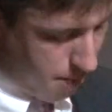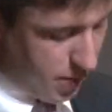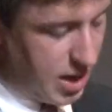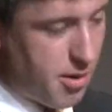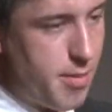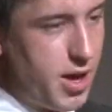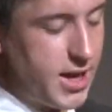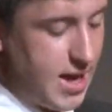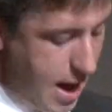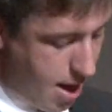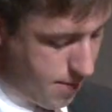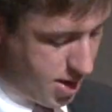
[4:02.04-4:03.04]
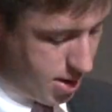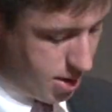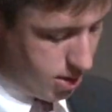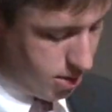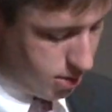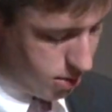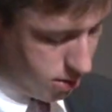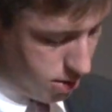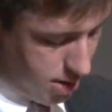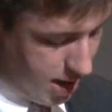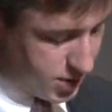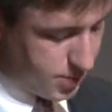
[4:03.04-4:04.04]
Montgomery Bell Academy
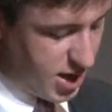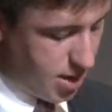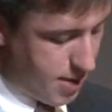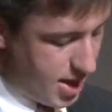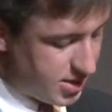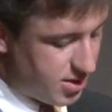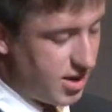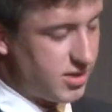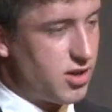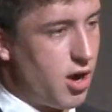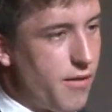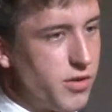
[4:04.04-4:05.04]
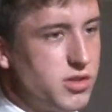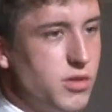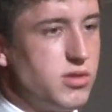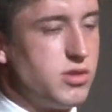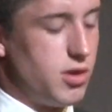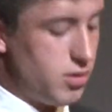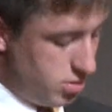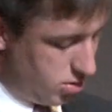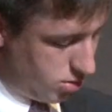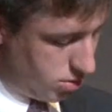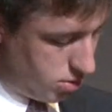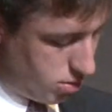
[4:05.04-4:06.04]
has many amazing things to offer to its
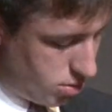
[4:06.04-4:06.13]
students.